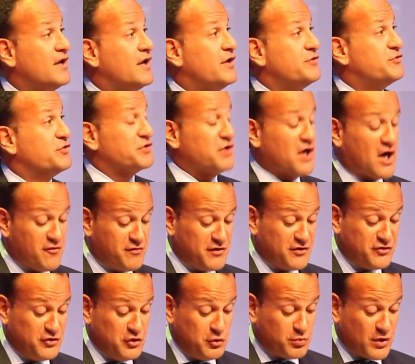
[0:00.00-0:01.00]
Dungarvan
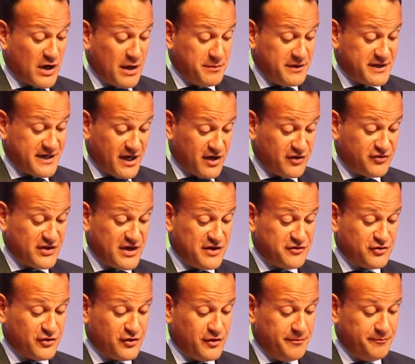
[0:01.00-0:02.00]
is a new primary care
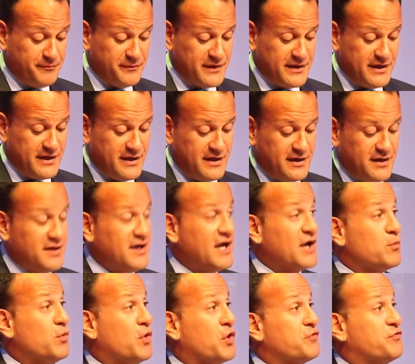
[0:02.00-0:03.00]
centre,
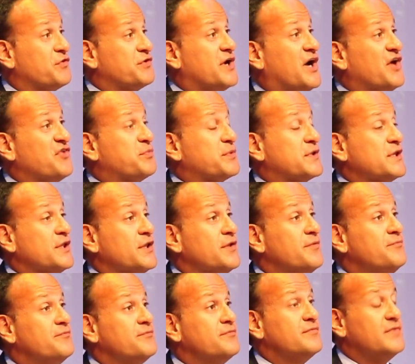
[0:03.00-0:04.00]
and Waterford Hospital
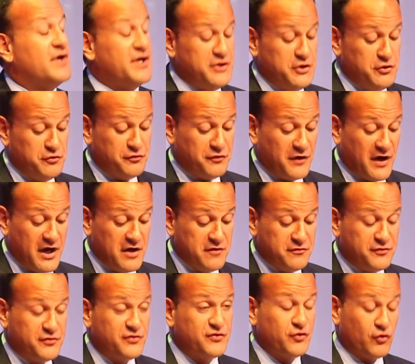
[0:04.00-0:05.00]
a new
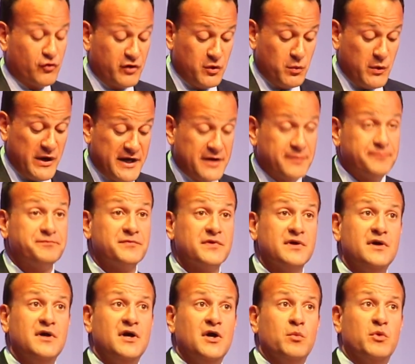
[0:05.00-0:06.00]
5-storey wing,
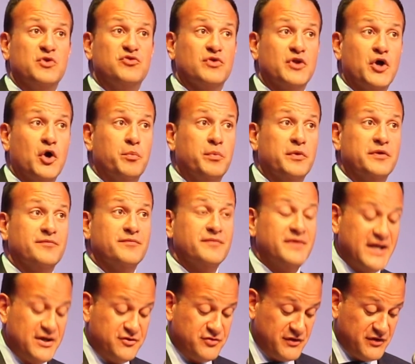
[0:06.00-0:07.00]
which will open
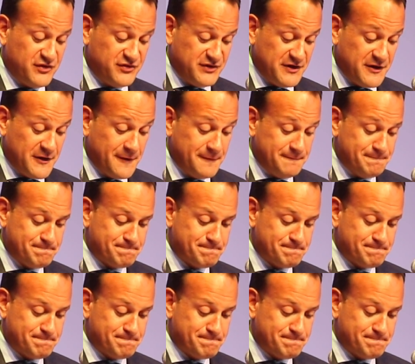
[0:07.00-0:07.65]
later this year.